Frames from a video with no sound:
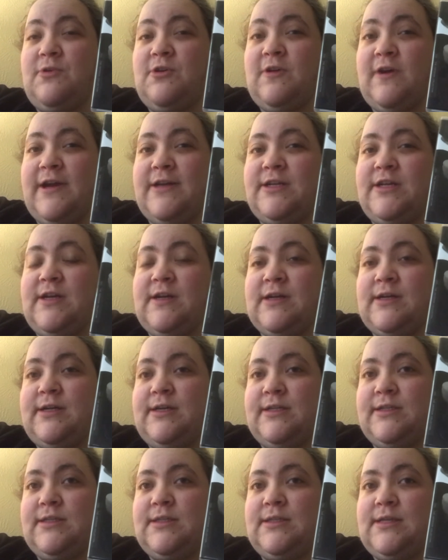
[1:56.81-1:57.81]

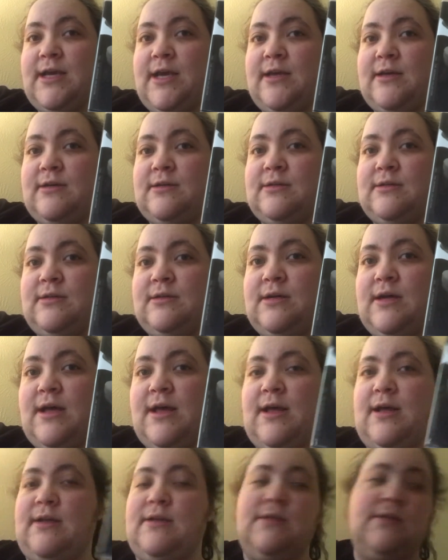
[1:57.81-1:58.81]
Criterion sale,
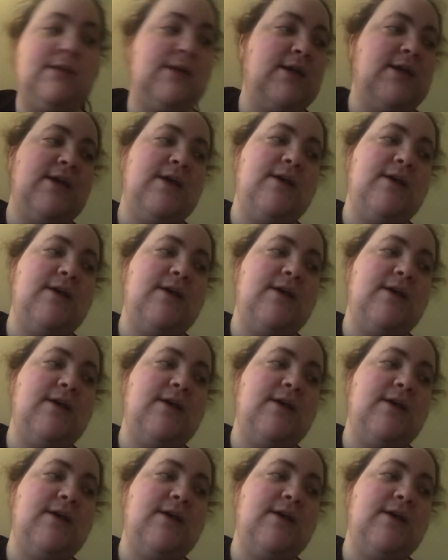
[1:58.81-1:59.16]
and